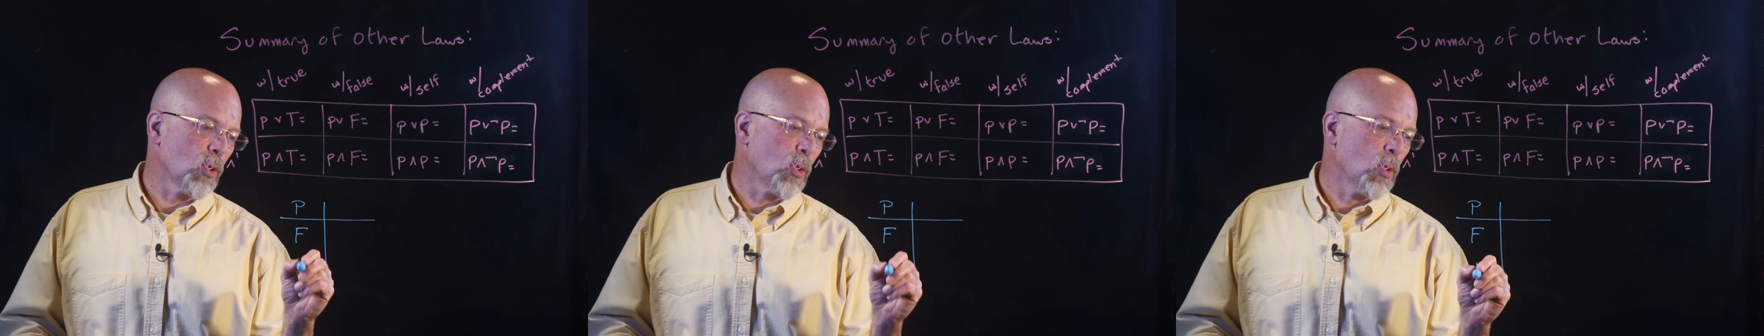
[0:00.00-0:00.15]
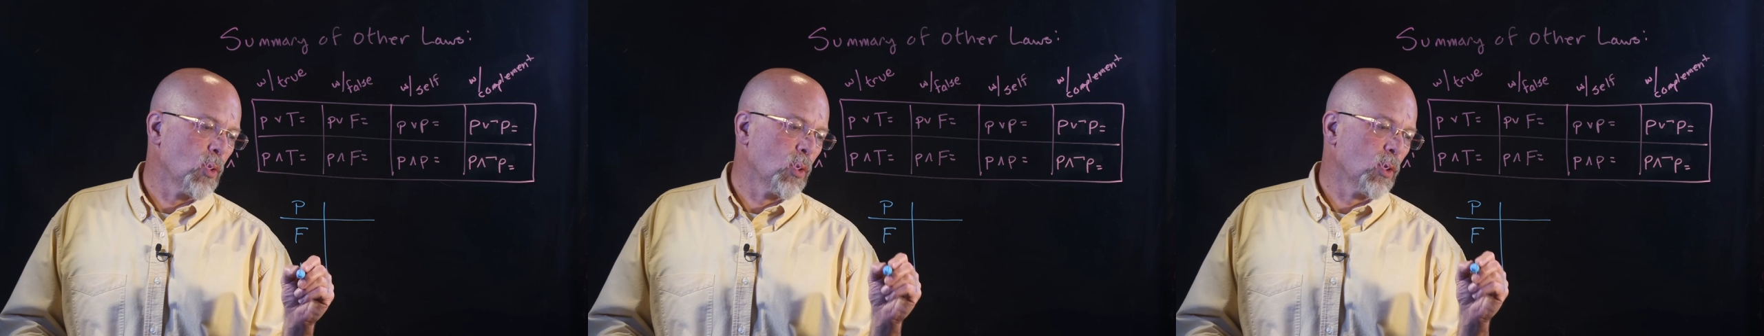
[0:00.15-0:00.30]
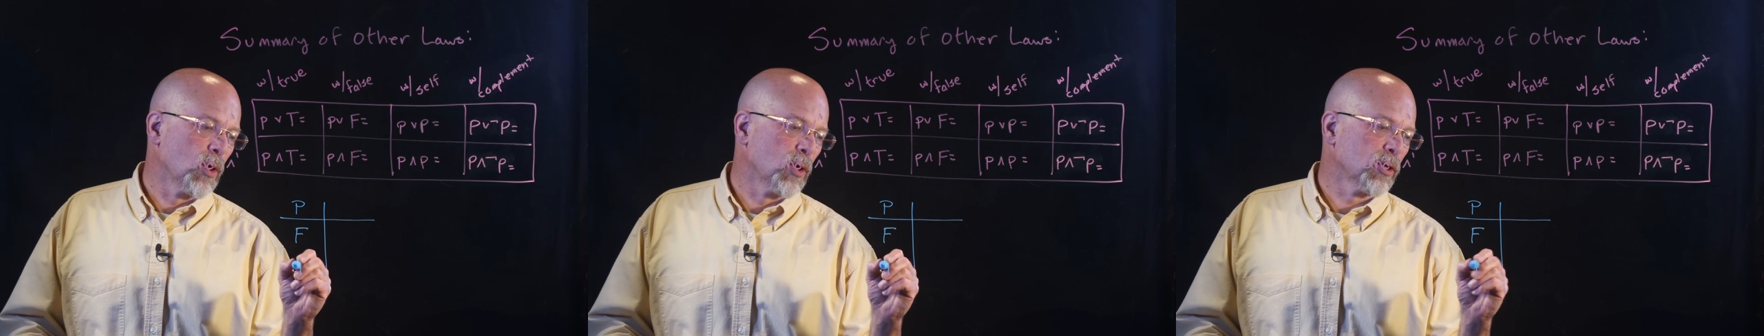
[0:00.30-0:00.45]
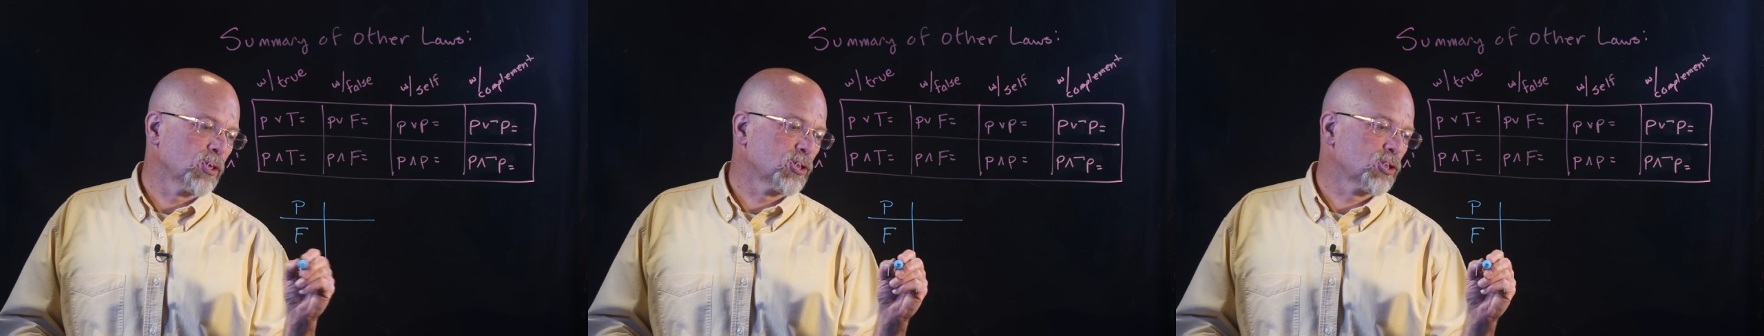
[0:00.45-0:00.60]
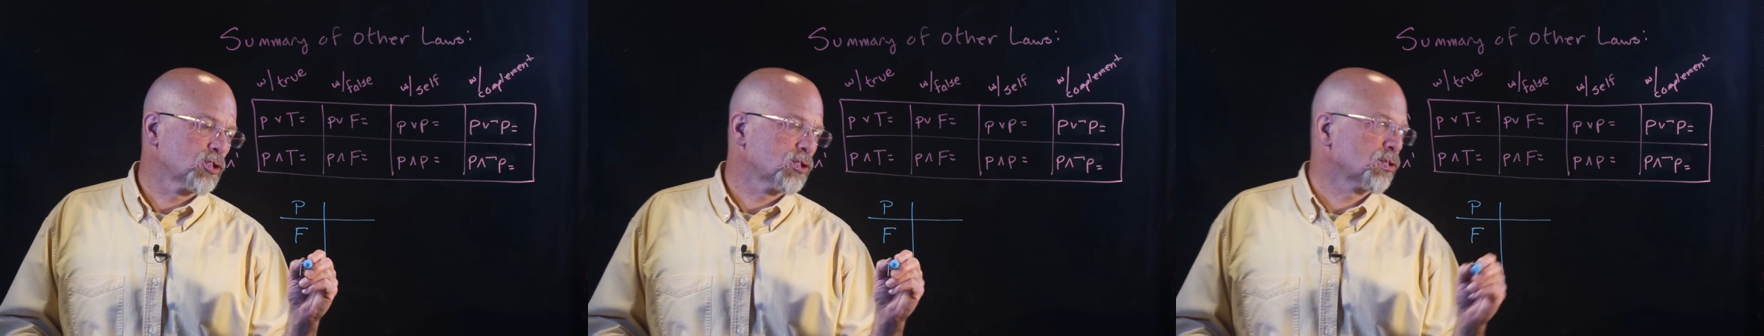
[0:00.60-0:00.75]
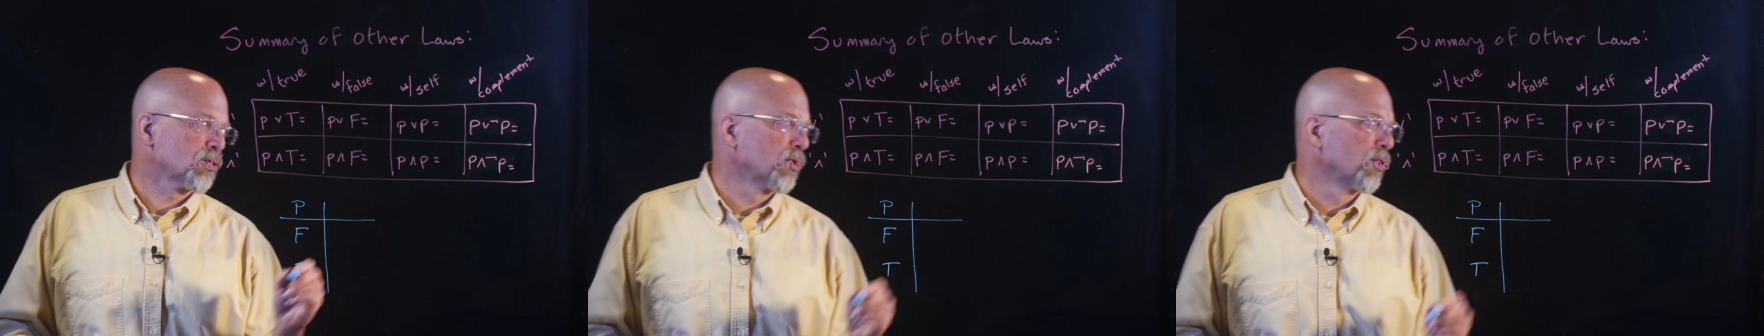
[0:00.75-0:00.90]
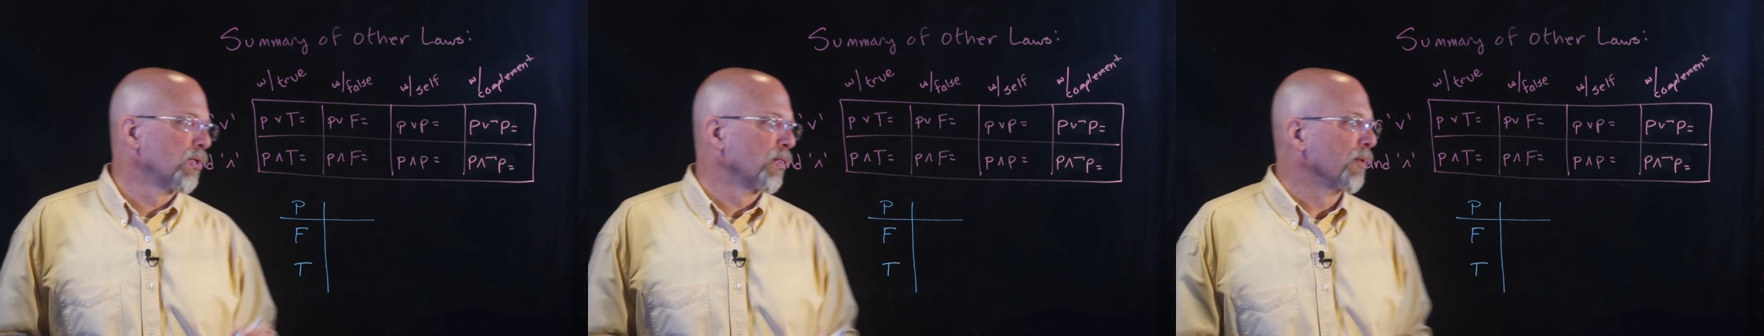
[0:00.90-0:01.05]
or
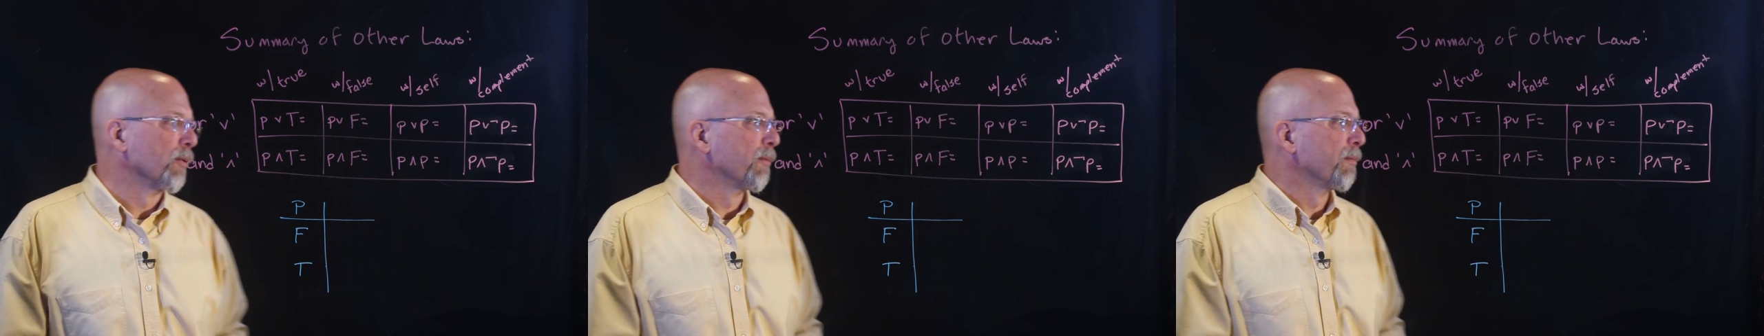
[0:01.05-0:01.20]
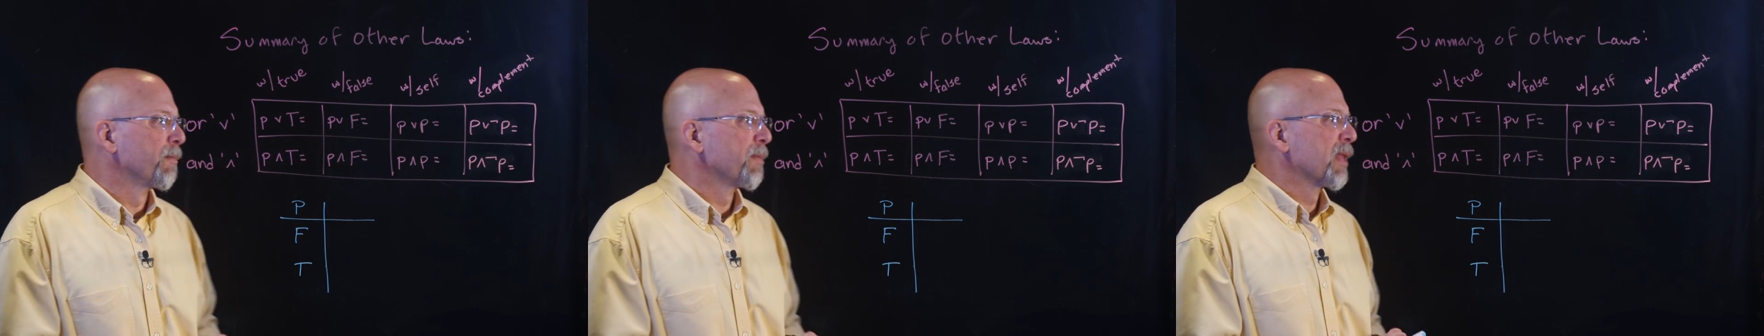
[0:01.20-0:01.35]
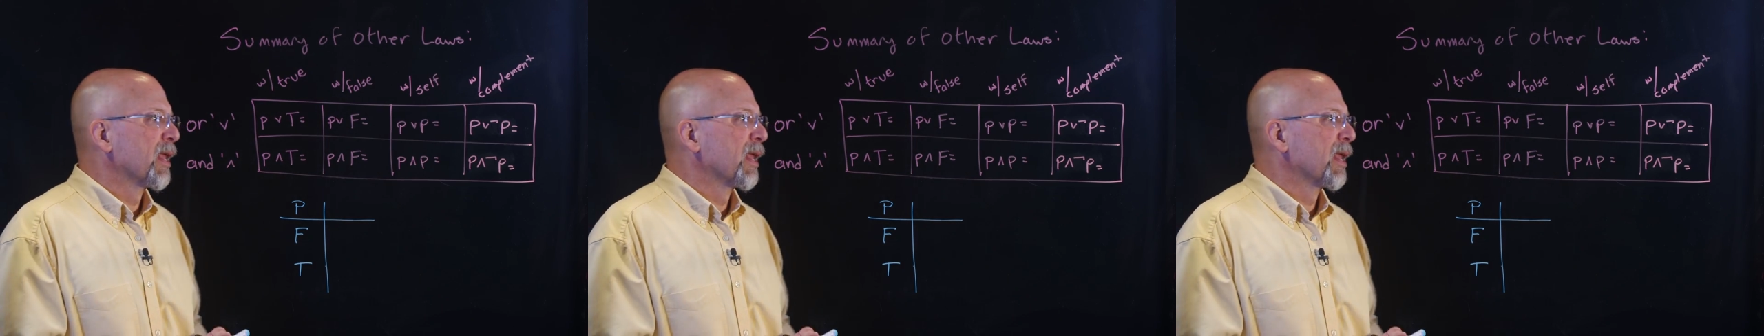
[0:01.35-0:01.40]
true.